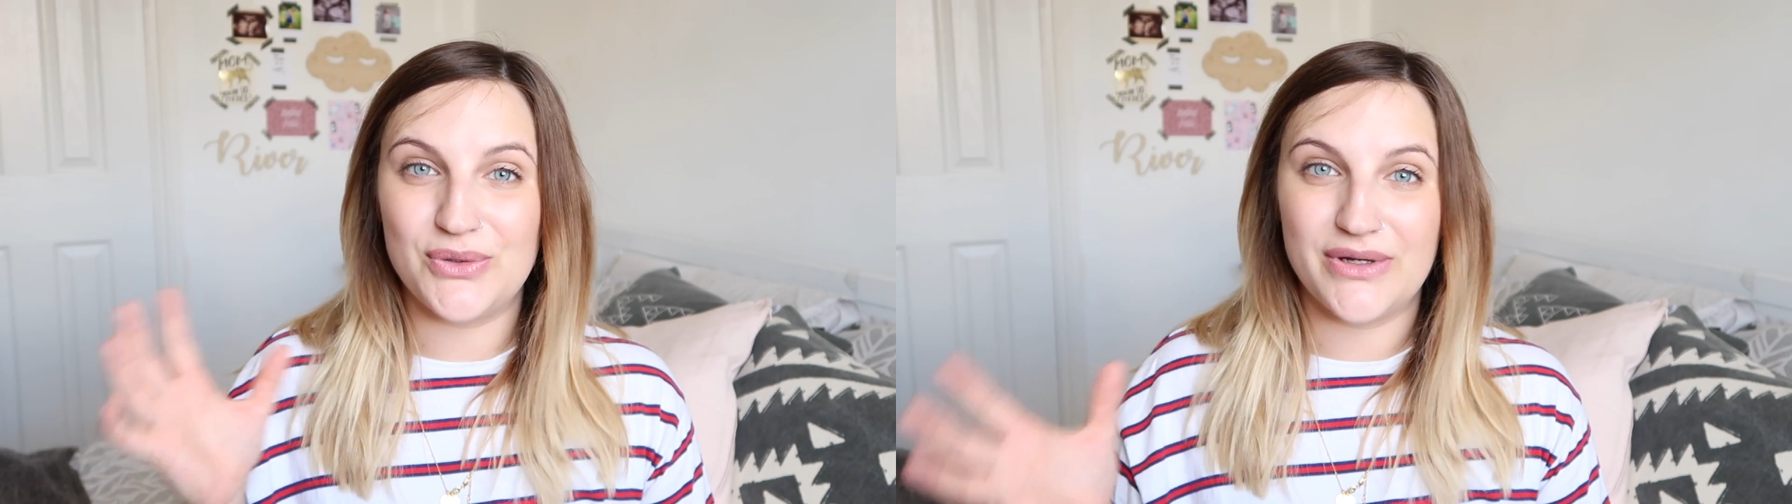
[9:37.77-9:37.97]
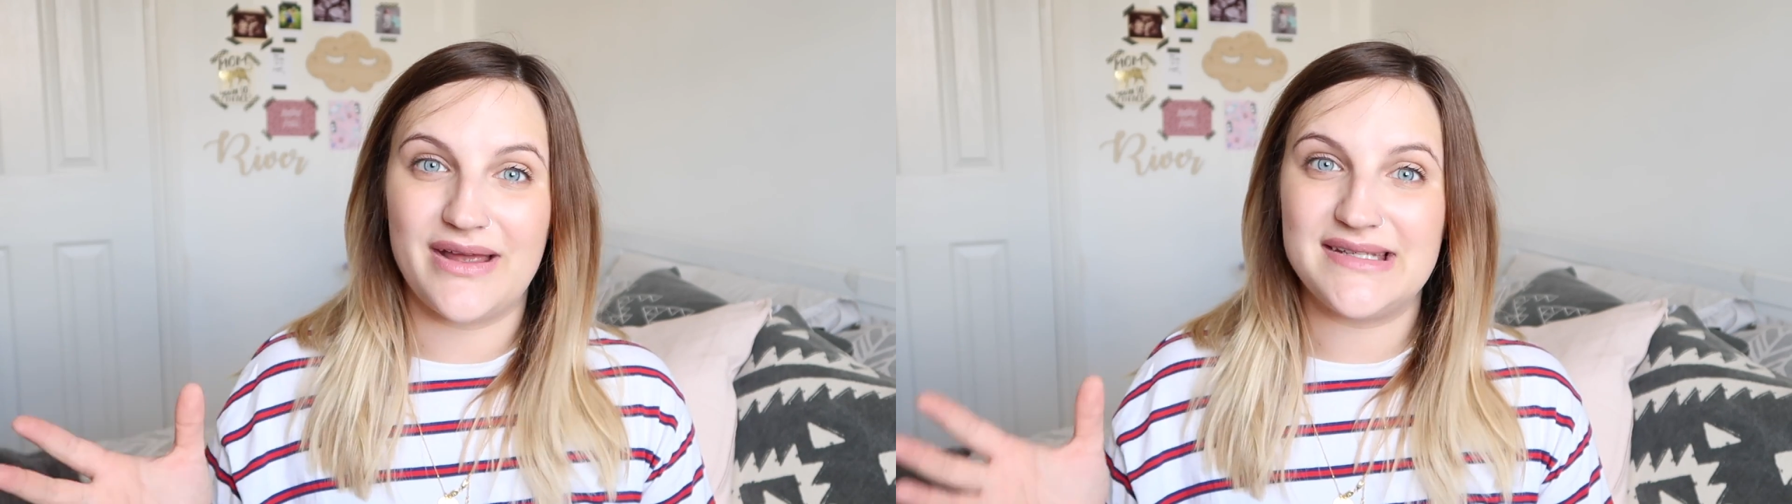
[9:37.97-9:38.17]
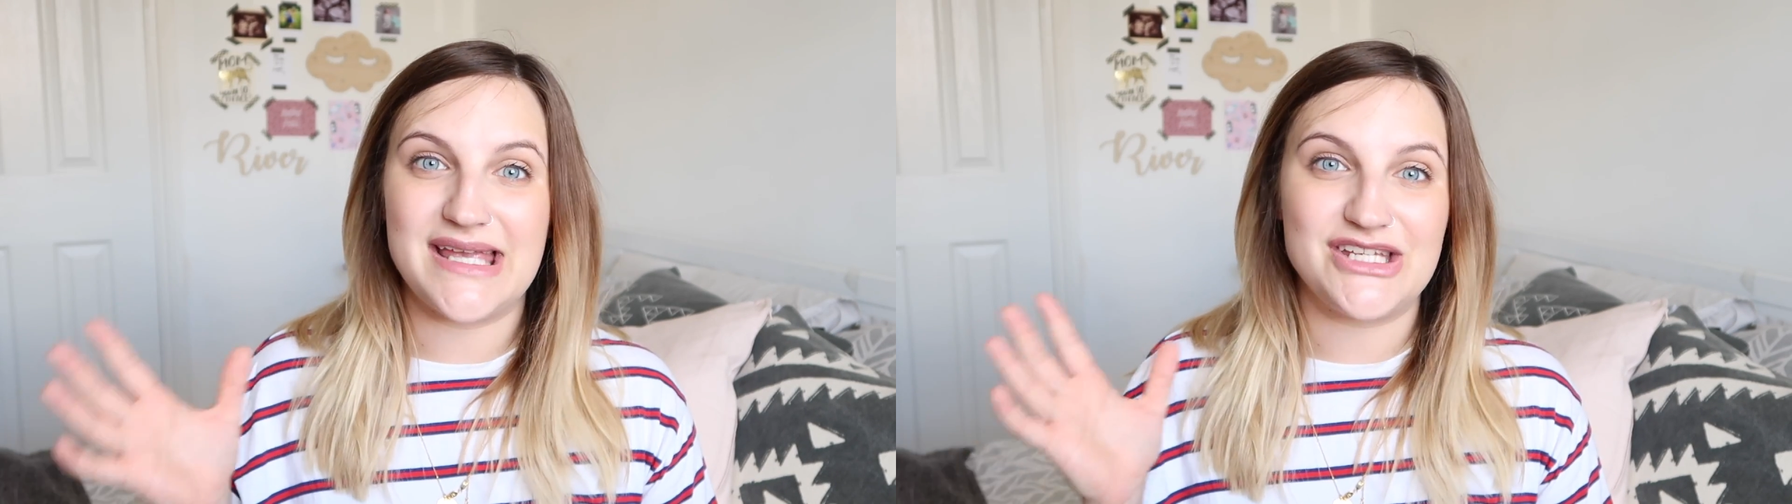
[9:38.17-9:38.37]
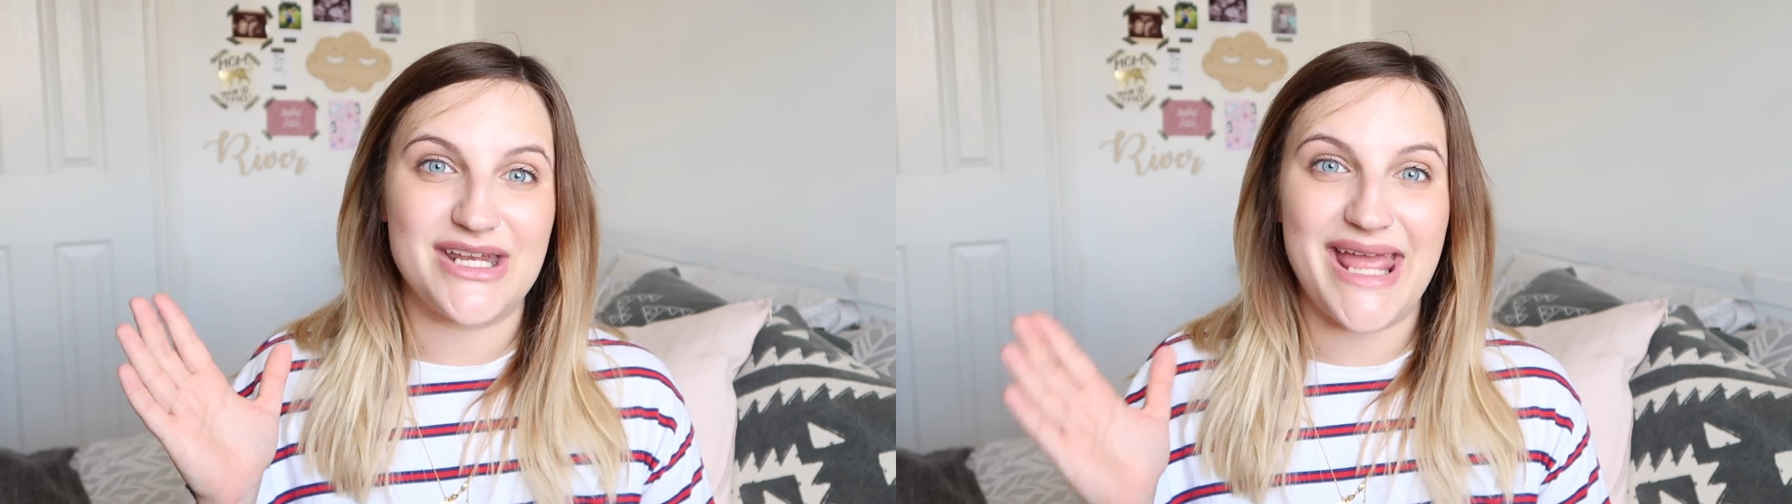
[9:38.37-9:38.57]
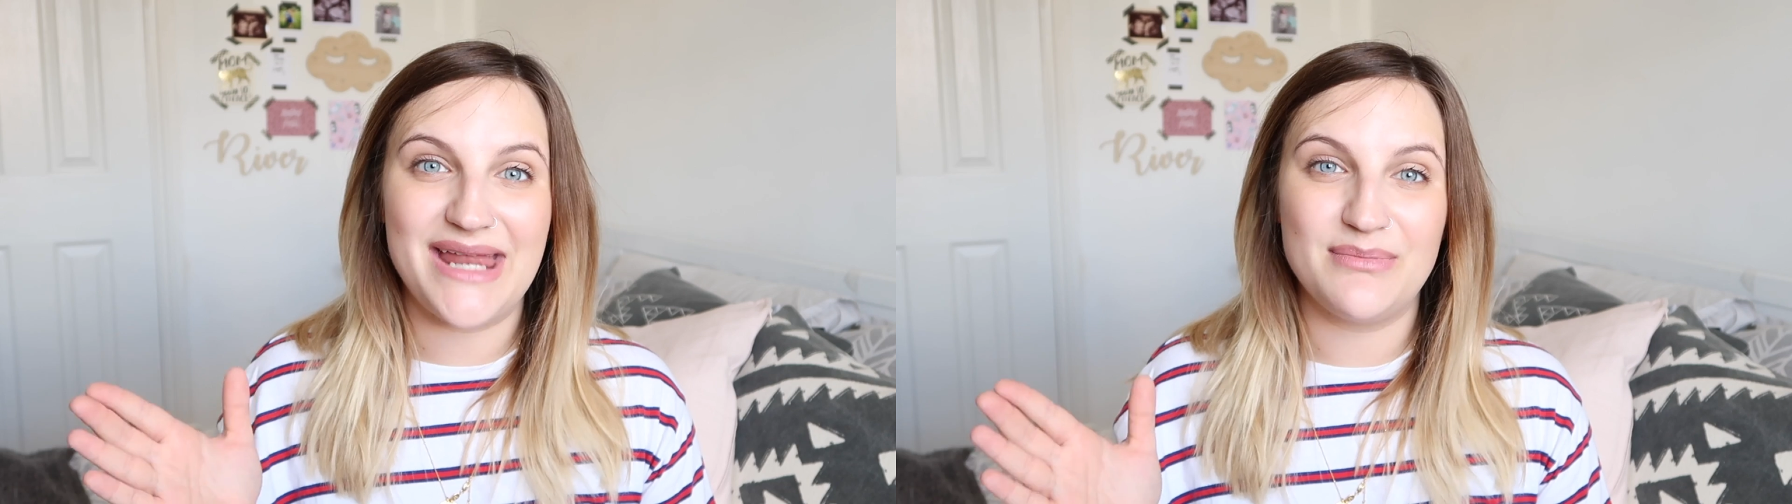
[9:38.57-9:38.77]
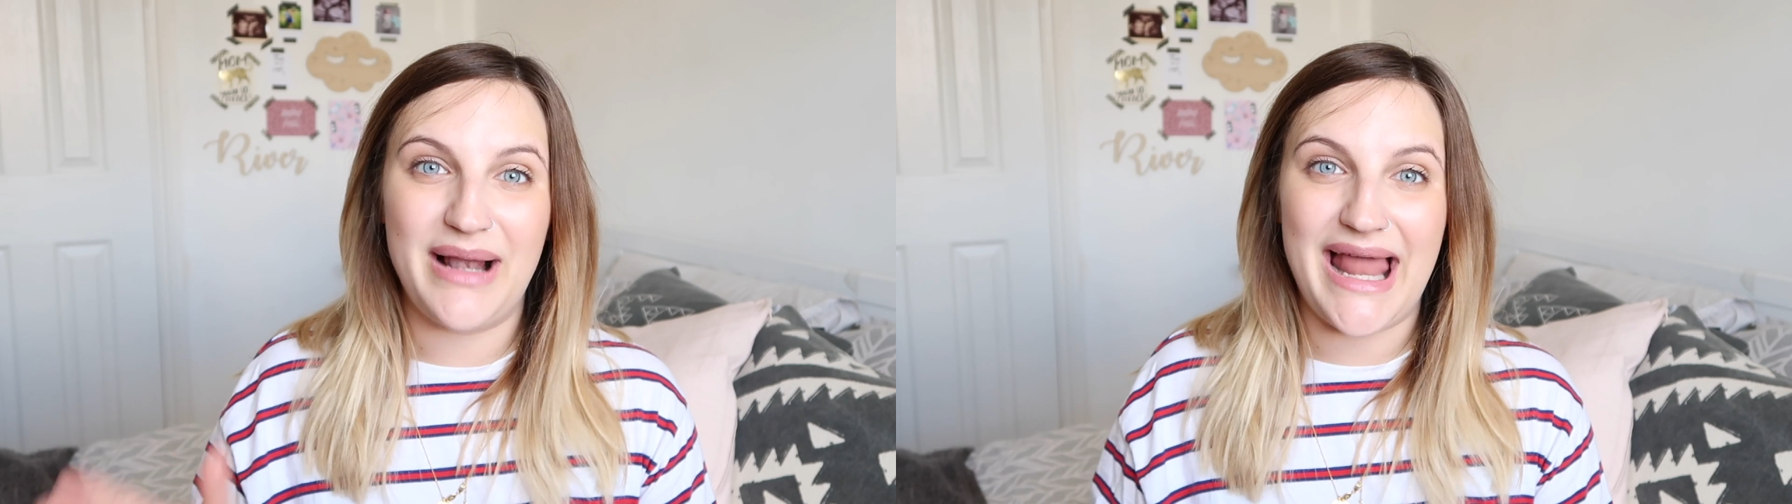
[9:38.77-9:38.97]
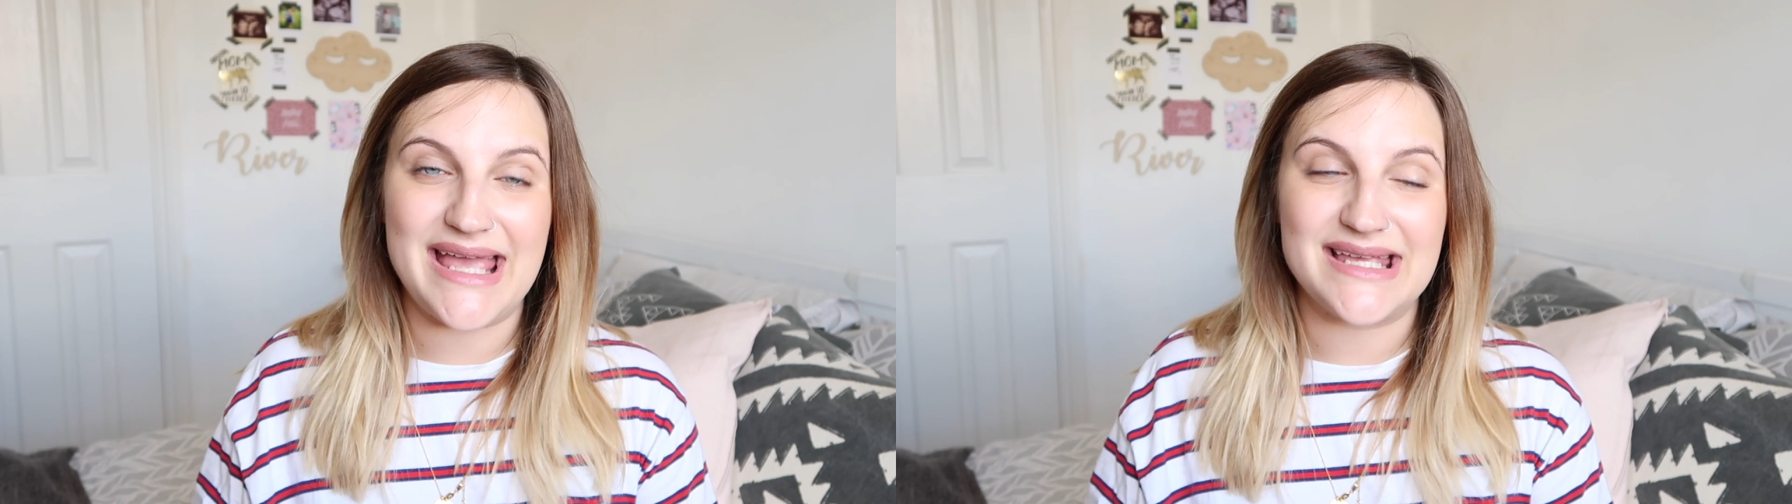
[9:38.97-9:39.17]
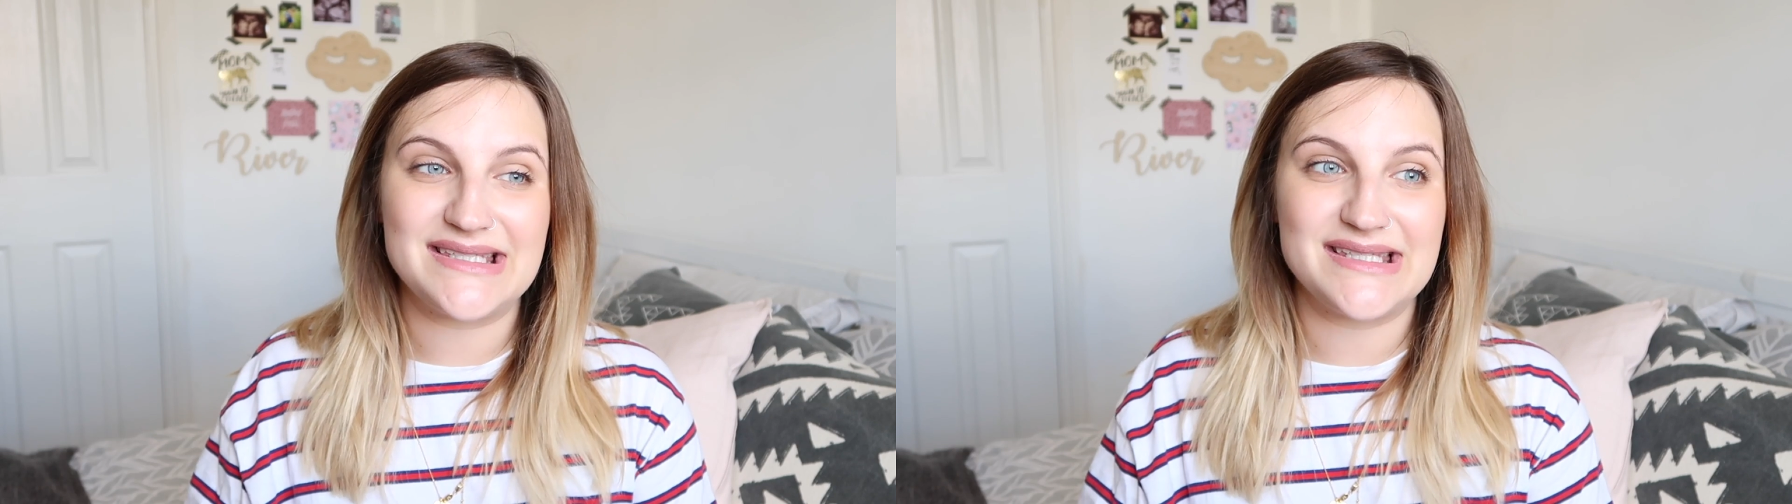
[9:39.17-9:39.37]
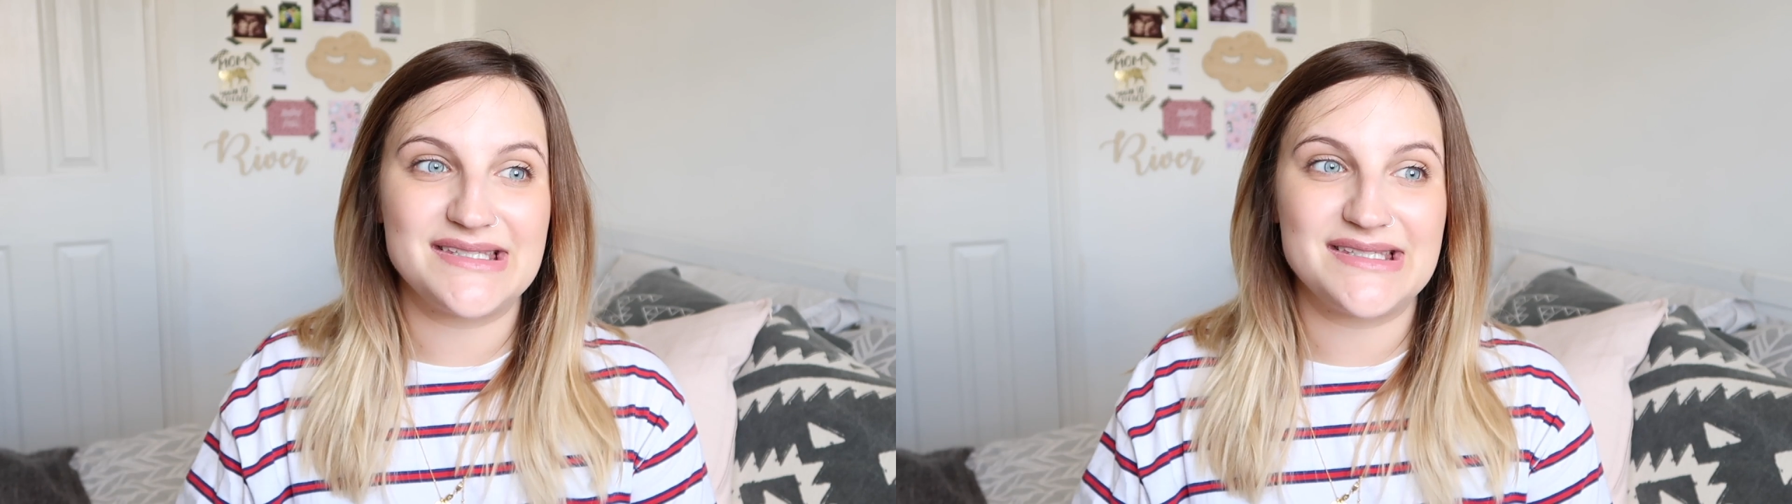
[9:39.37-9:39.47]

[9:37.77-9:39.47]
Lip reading: organisation in place,